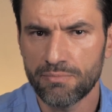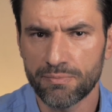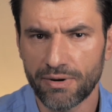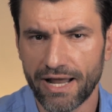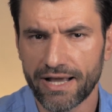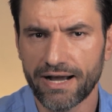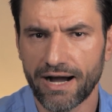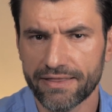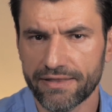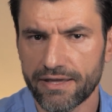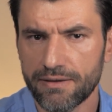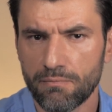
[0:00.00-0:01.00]
People like
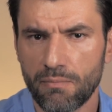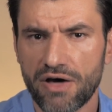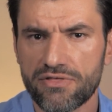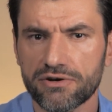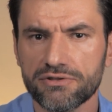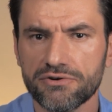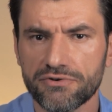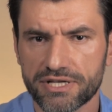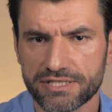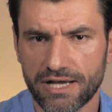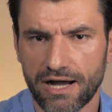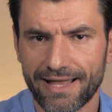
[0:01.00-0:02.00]
Gandhi, Mother
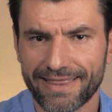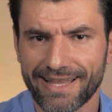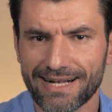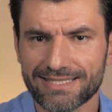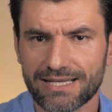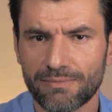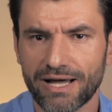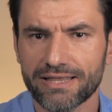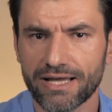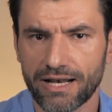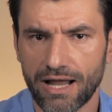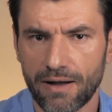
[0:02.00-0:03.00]
Teresa, Nelson
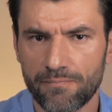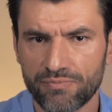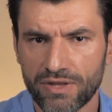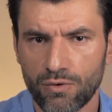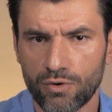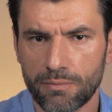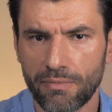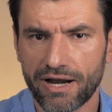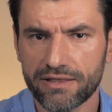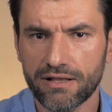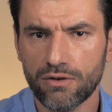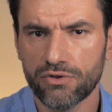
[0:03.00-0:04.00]
Mandela, or
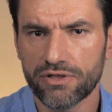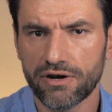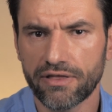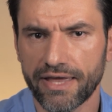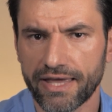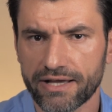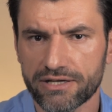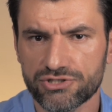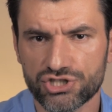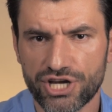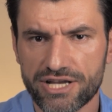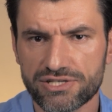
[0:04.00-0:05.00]
Martin Luther King
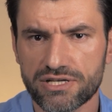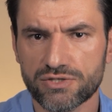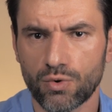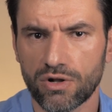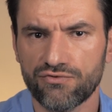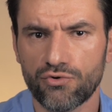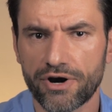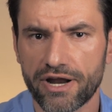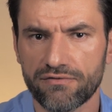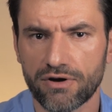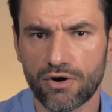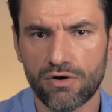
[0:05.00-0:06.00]
changed this world
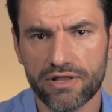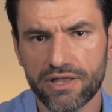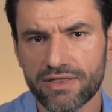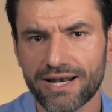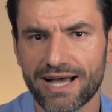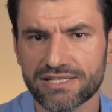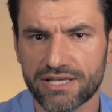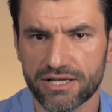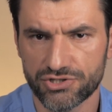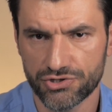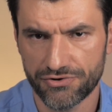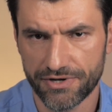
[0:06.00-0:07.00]
forever only in the last
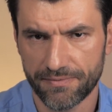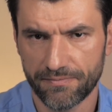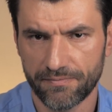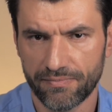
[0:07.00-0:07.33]
century.